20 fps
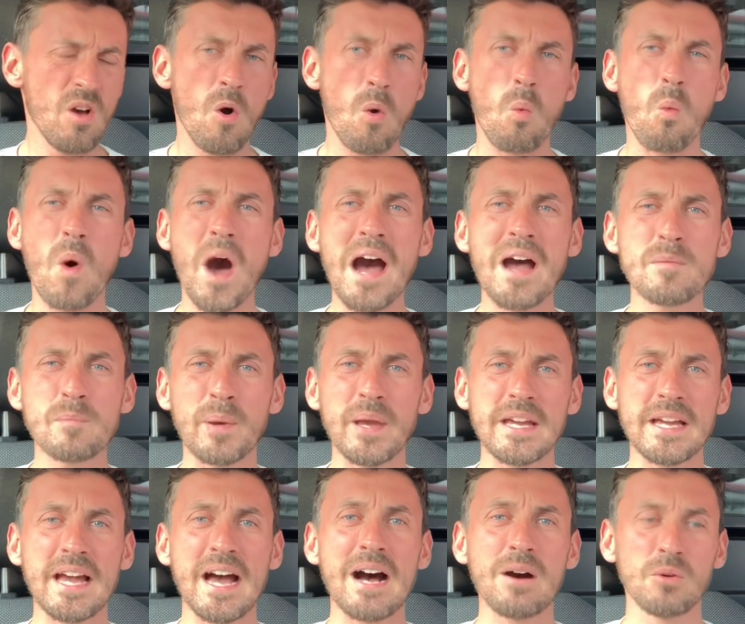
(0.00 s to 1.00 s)
Why
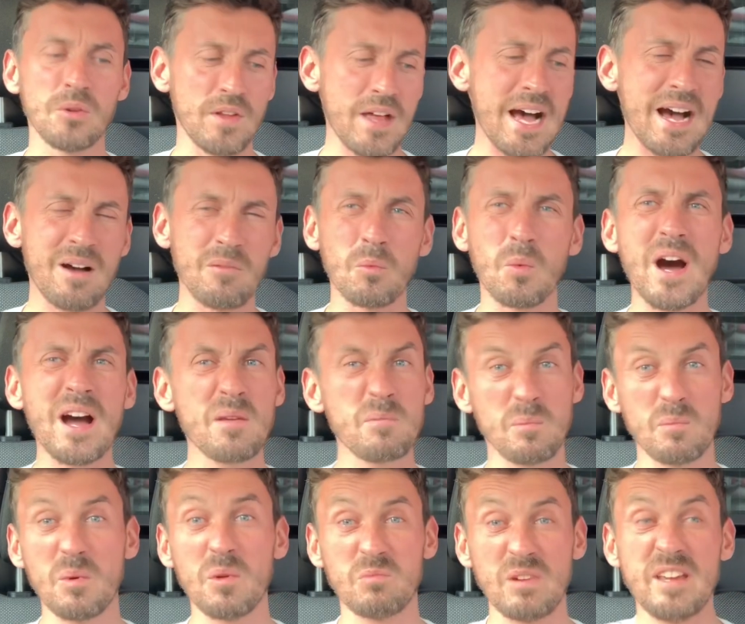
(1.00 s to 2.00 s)
pick out that? Why
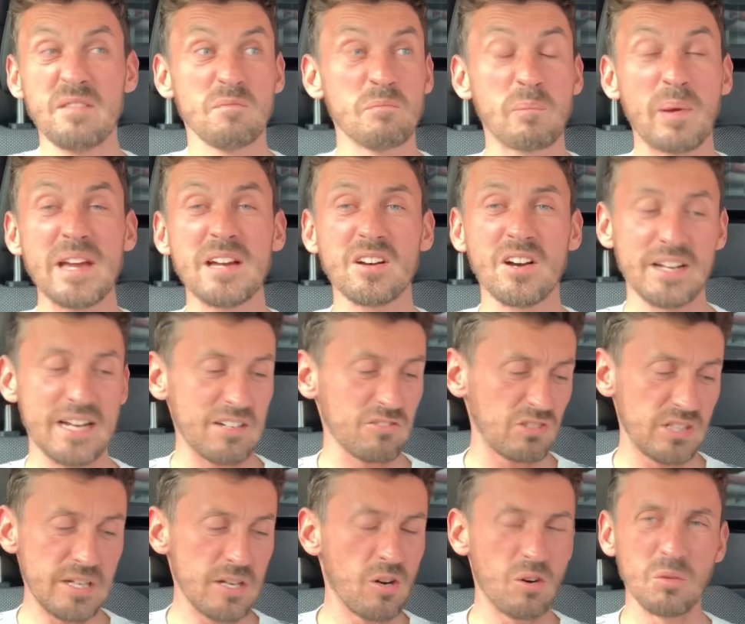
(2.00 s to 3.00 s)
even pick on
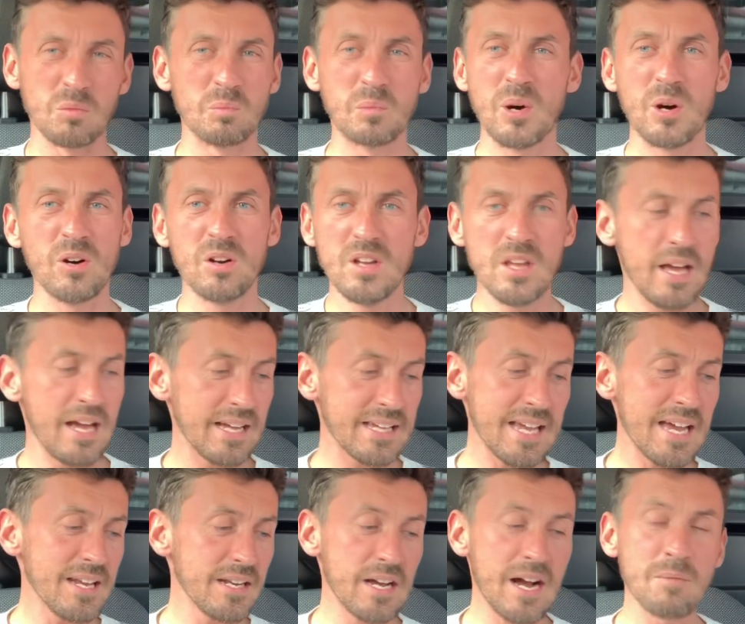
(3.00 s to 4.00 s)
Ashley Young? But
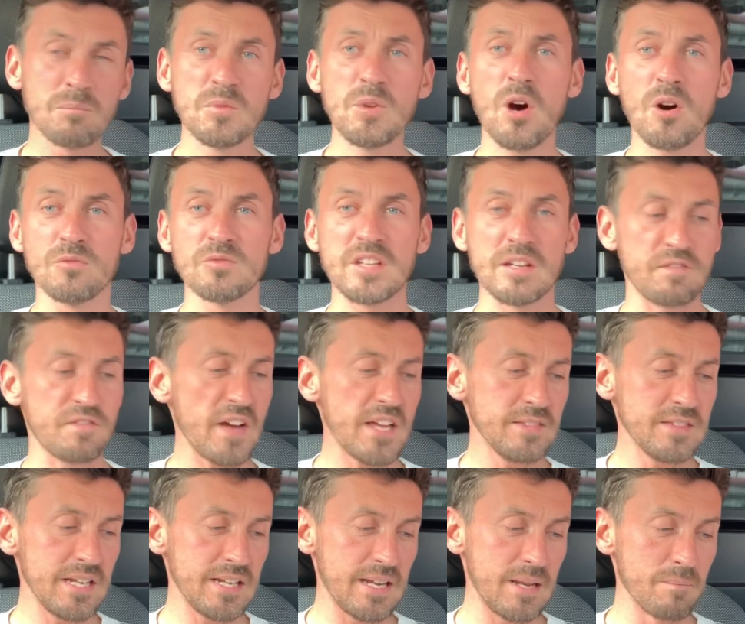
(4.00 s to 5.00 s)
again, I'm not
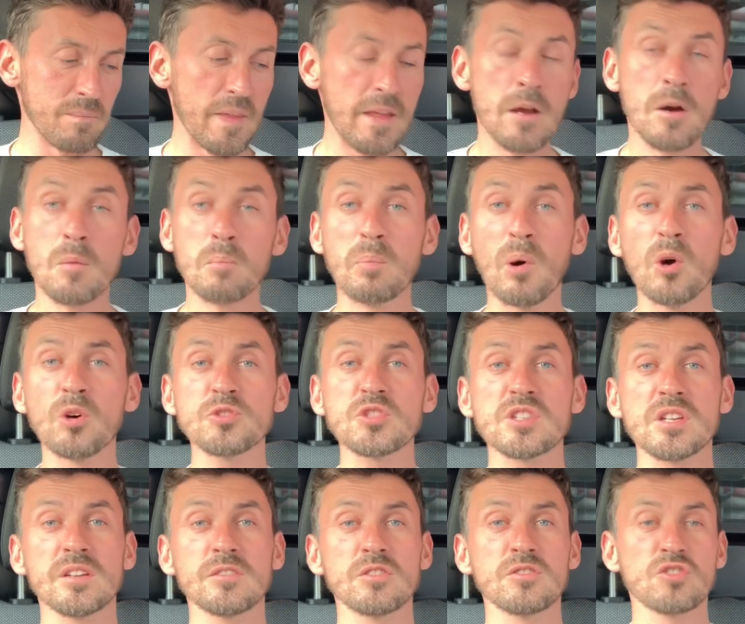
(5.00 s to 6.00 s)
defending him.
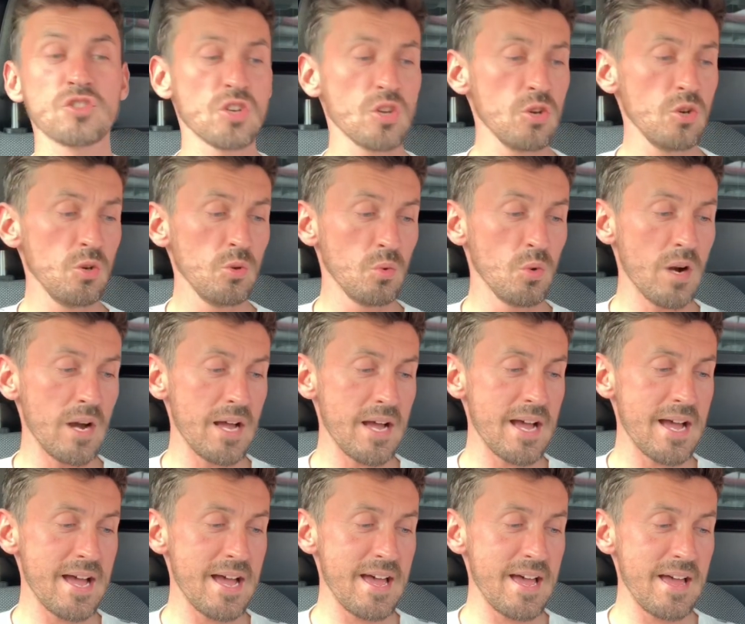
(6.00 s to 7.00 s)
But
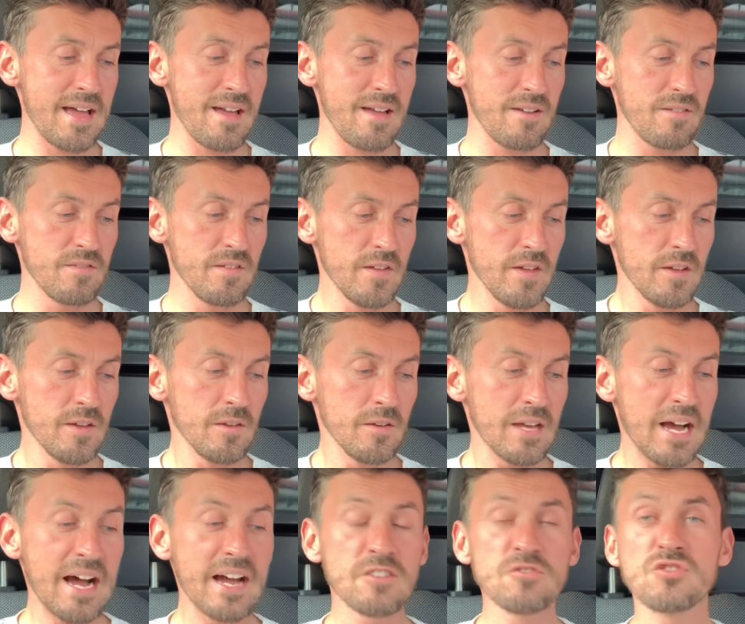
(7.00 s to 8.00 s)
to
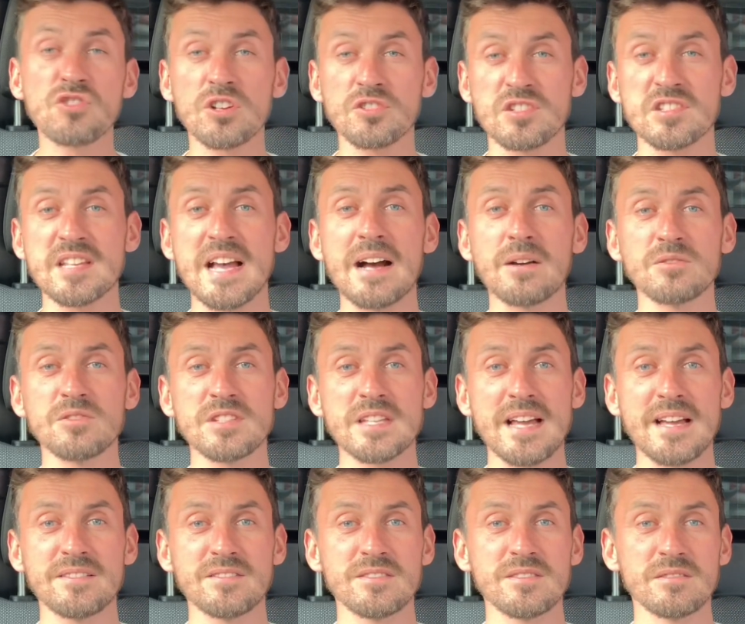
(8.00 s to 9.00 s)
Andros
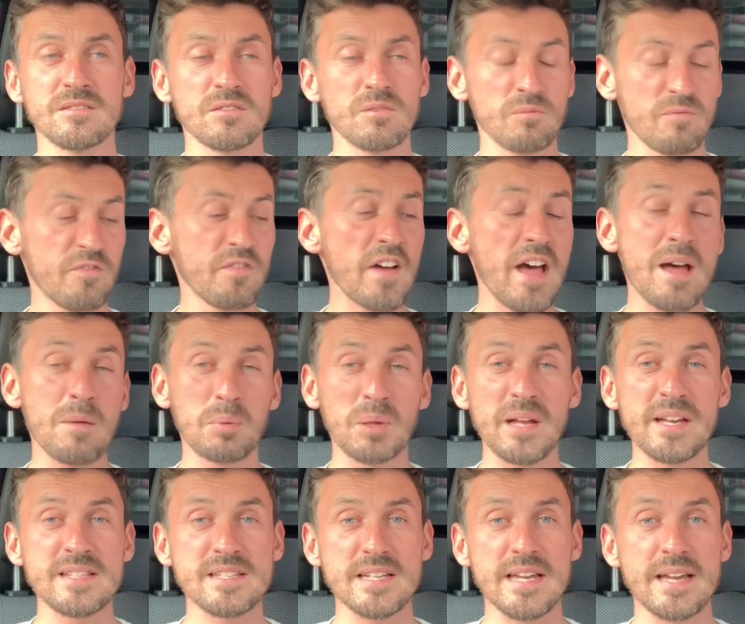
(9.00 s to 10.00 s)
Townsend, fair
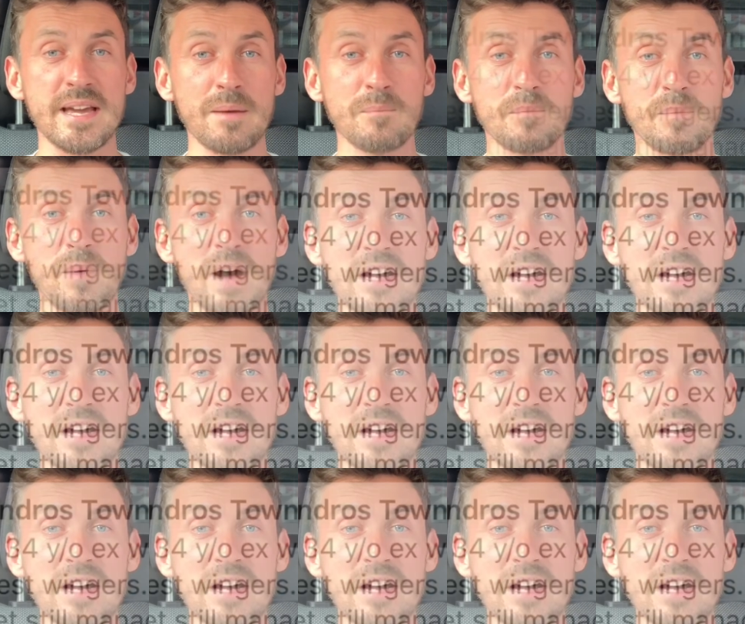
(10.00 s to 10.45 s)
play to him.